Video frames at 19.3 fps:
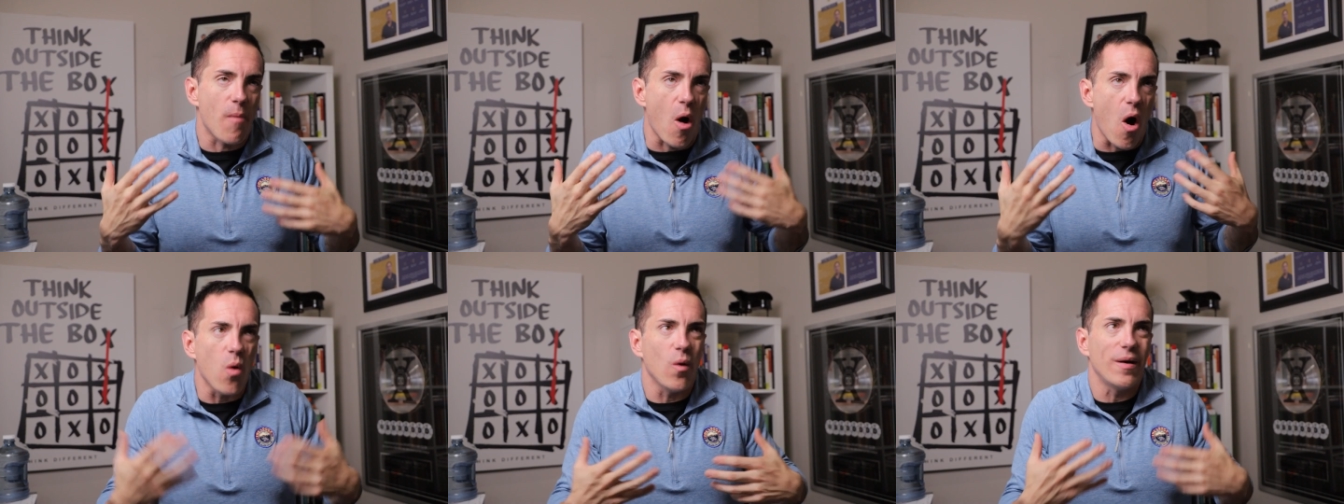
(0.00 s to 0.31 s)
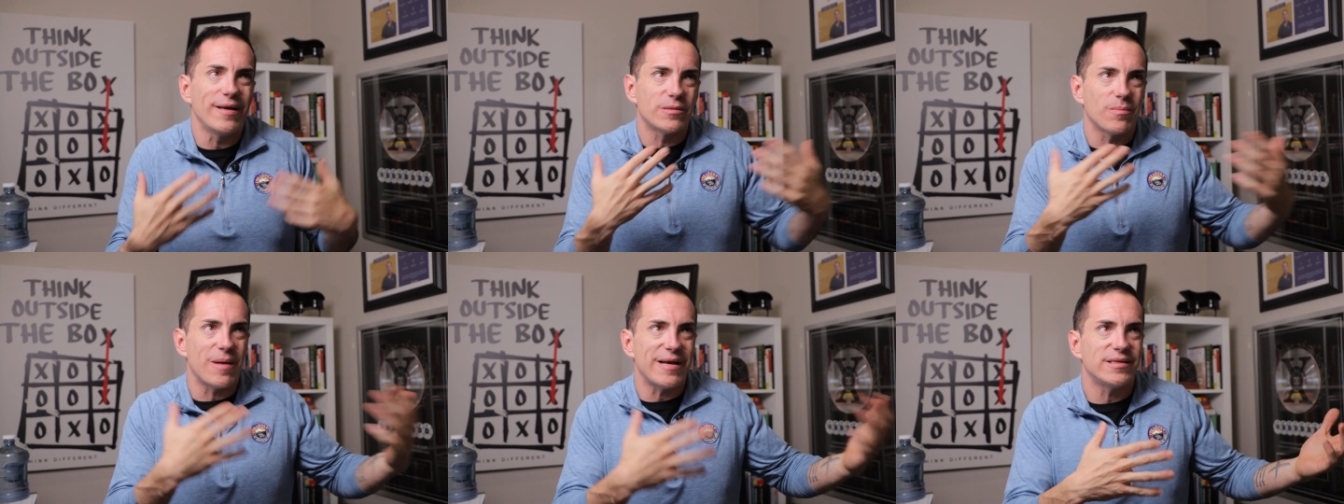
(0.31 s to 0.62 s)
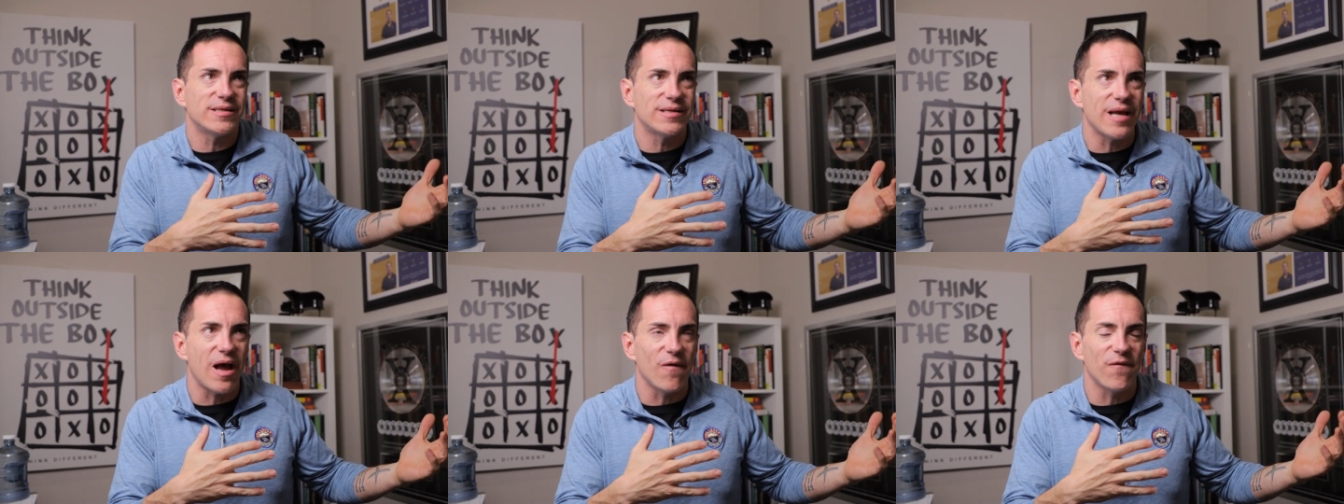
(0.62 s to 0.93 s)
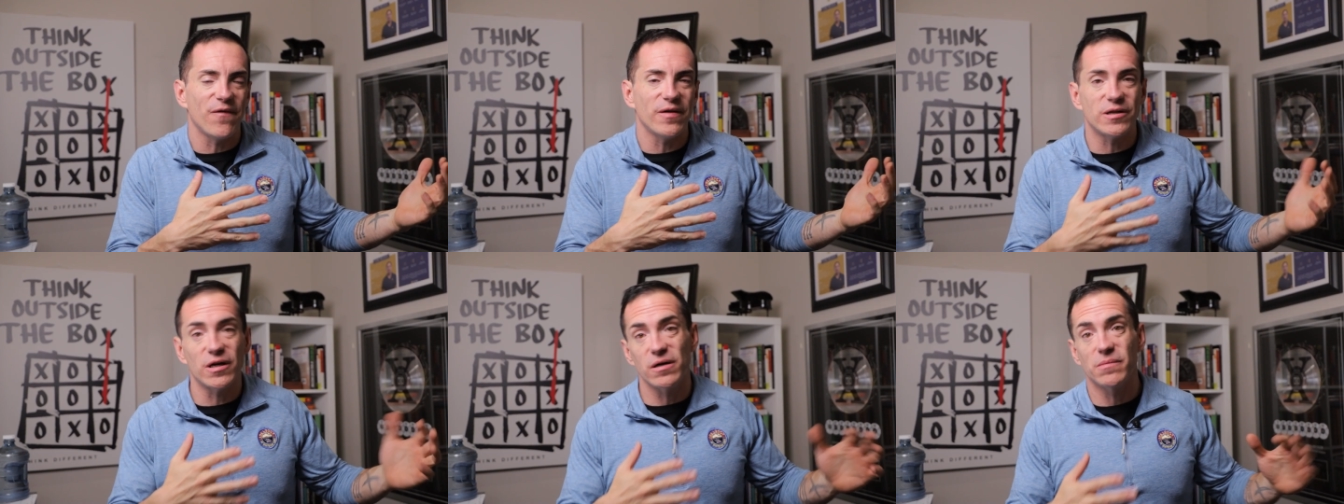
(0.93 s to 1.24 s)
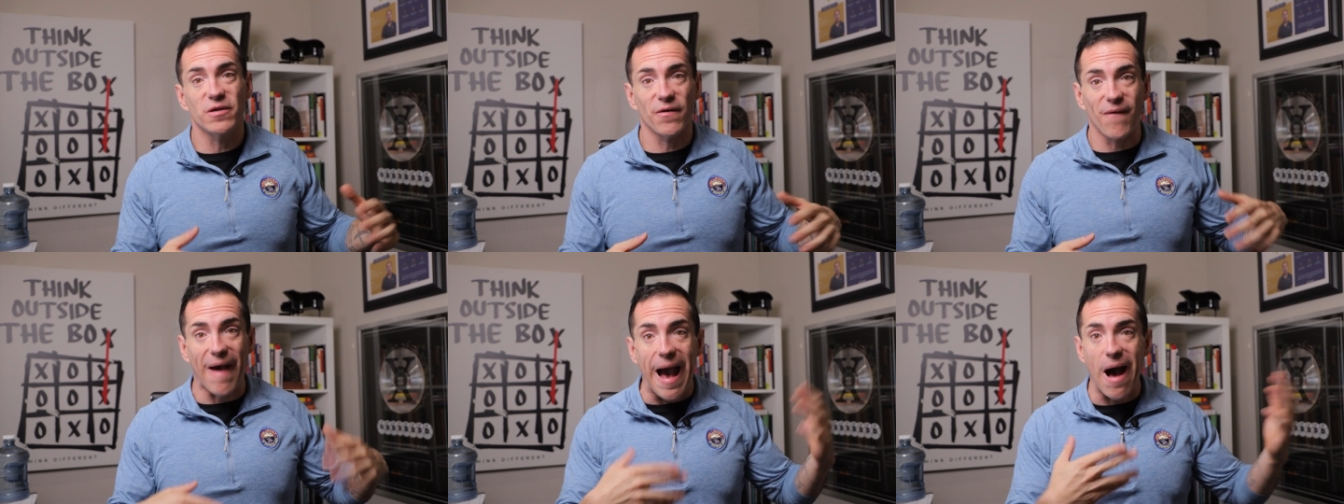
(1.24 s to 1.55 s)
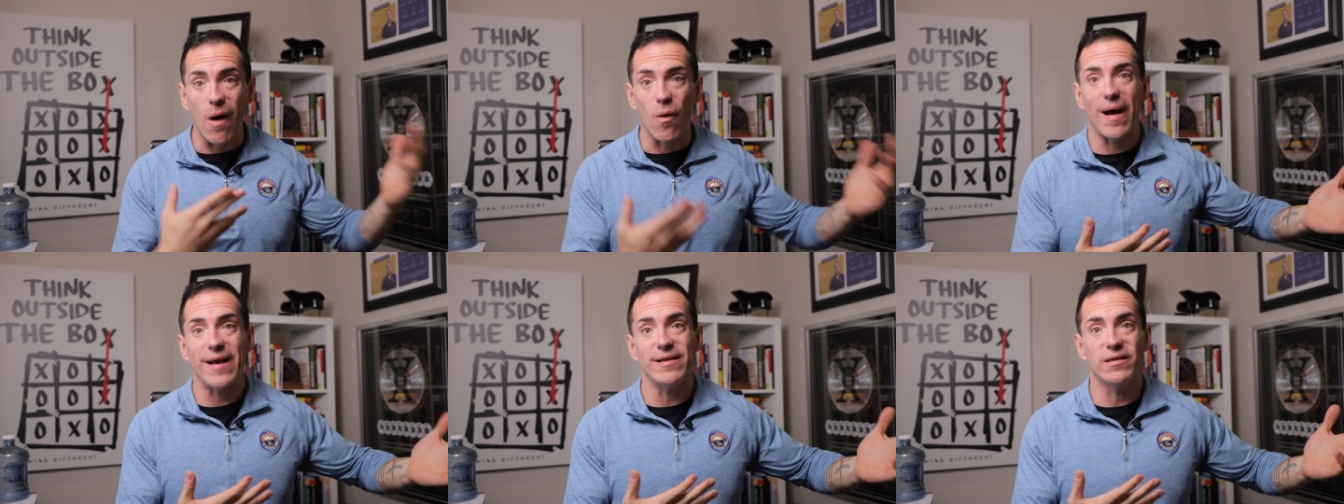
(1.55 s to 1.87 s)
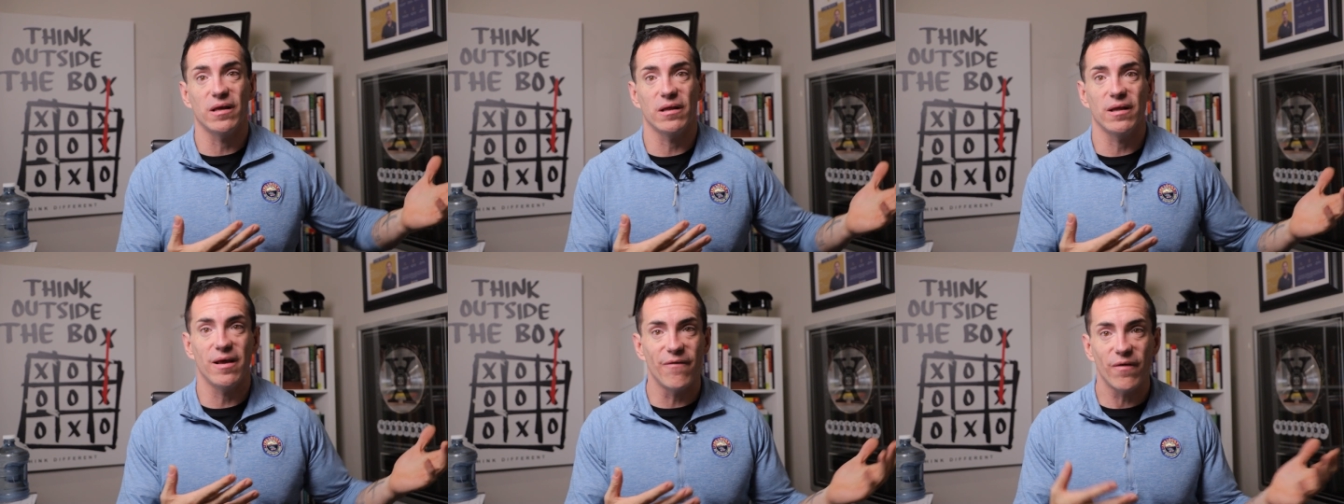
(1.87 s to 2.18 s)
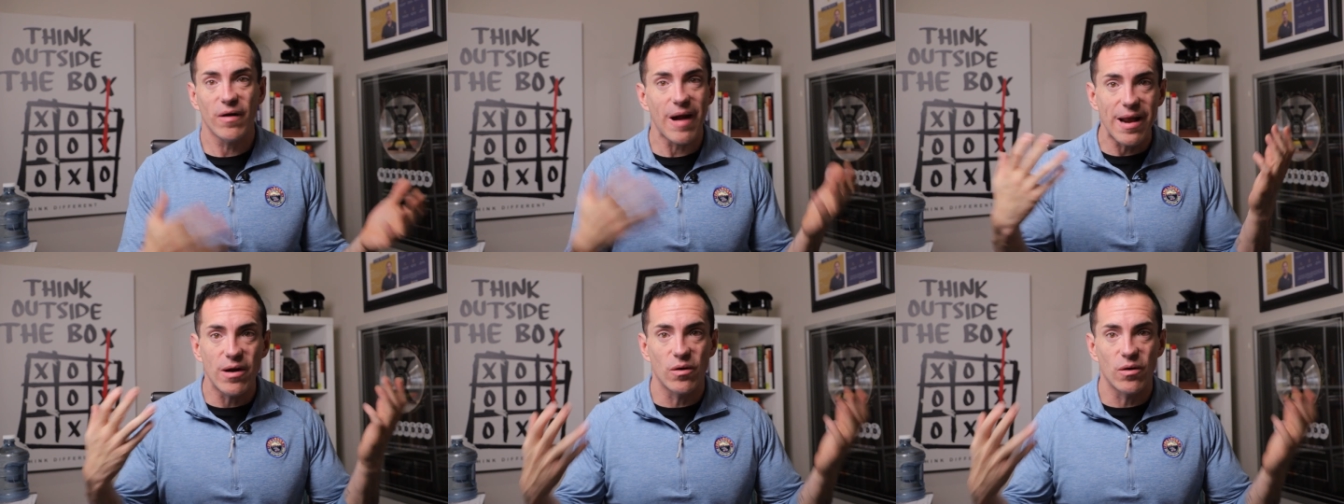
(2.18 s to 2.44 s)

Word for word: I'm always myself in terms of how I deliver.